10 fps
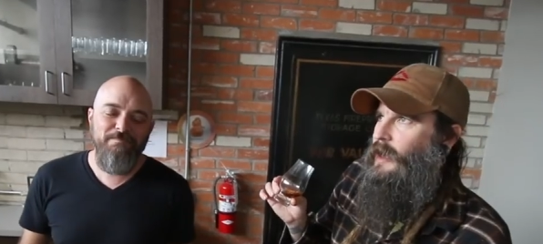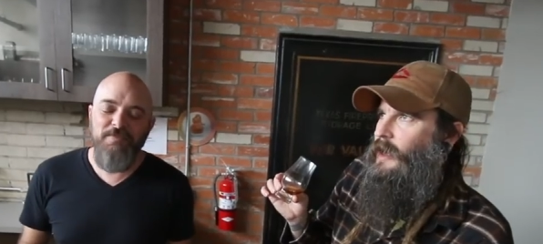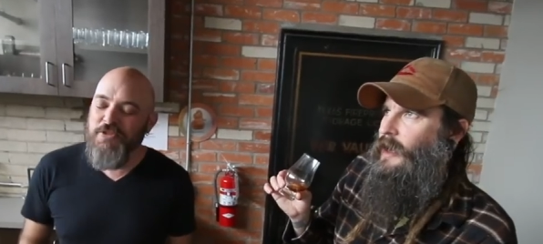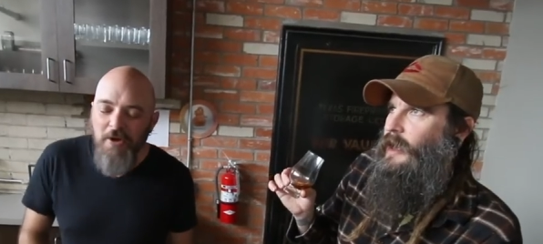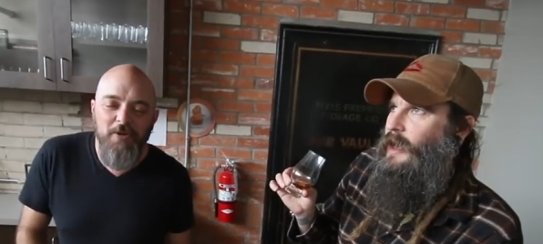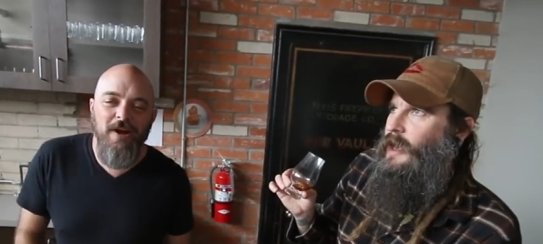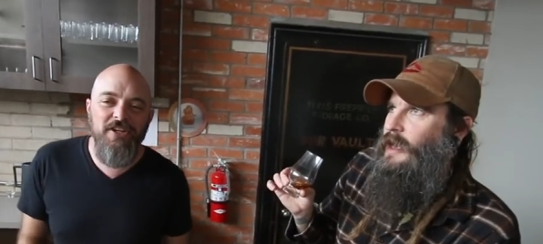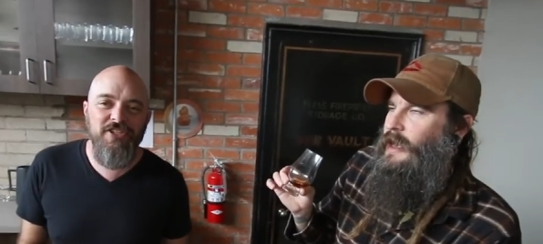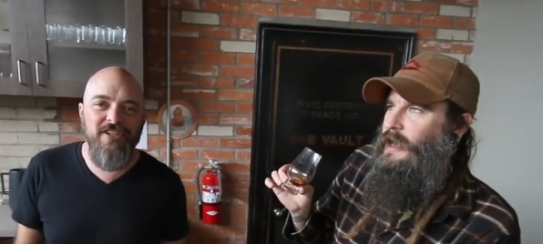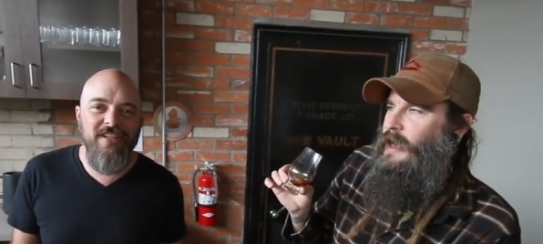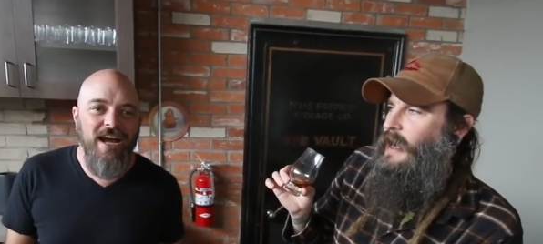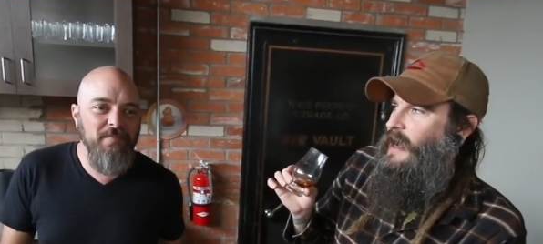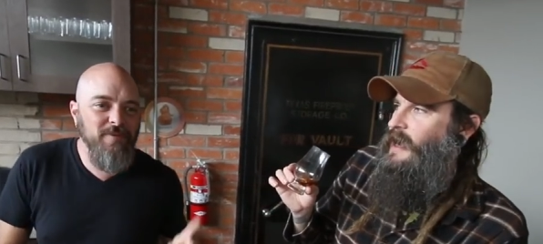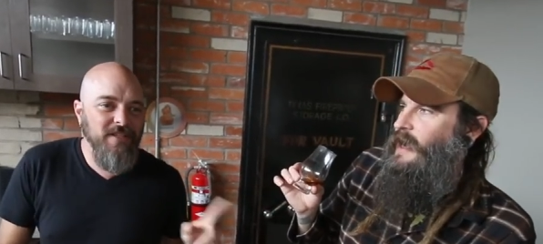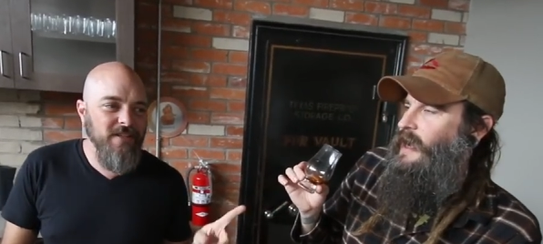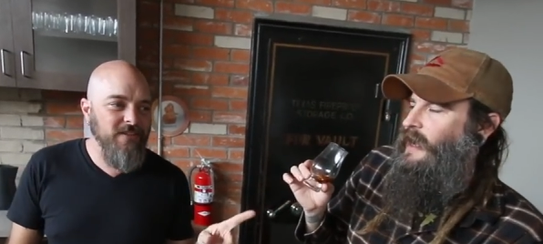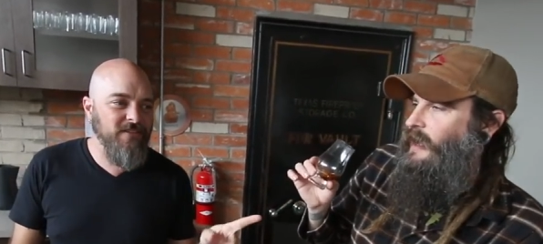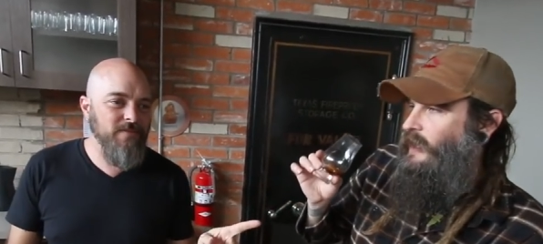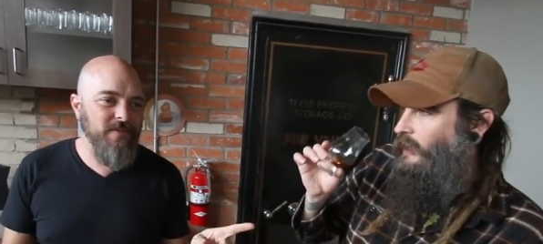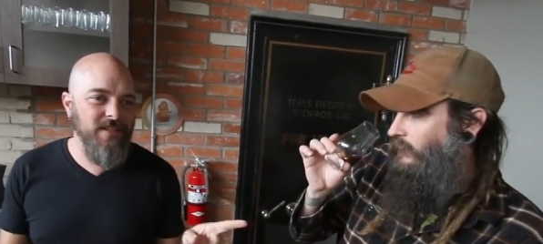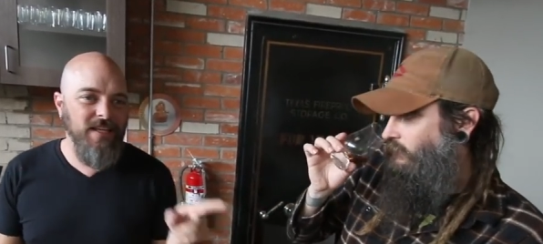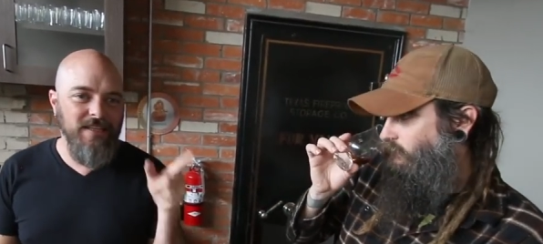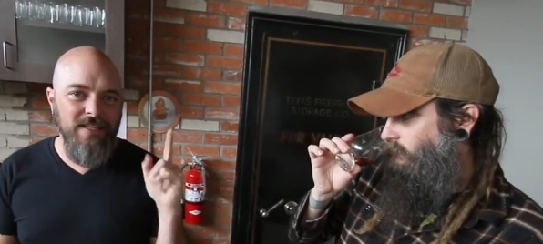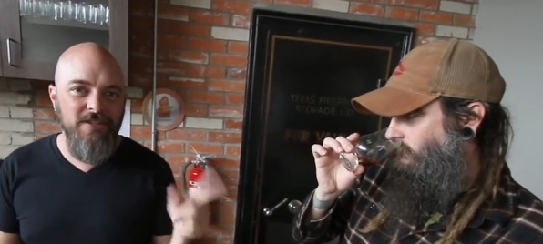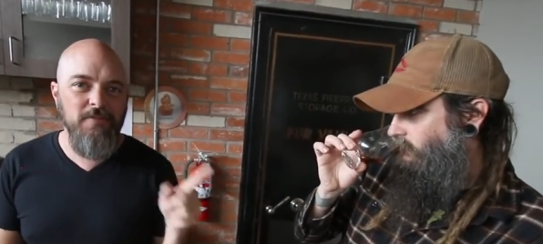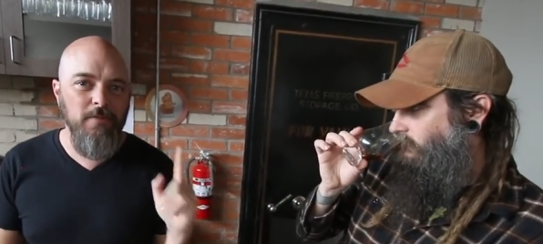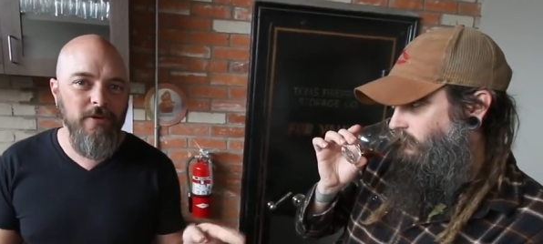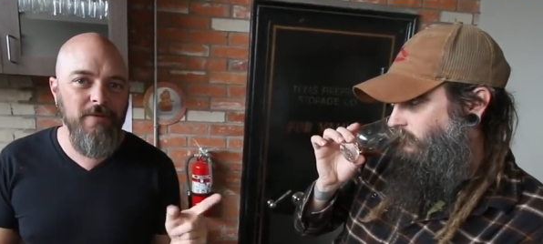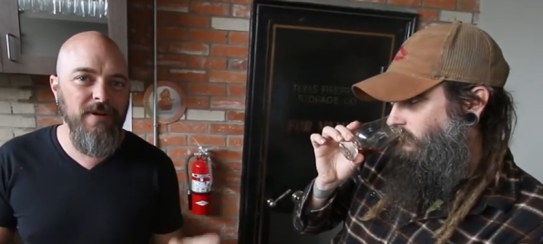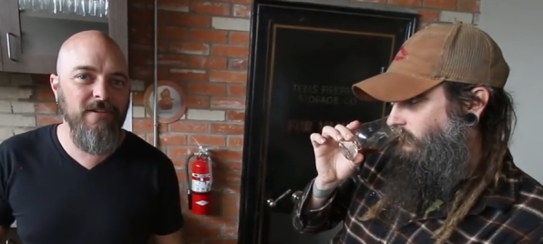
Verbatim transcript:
Speaker 1: No question. I blended something that leans more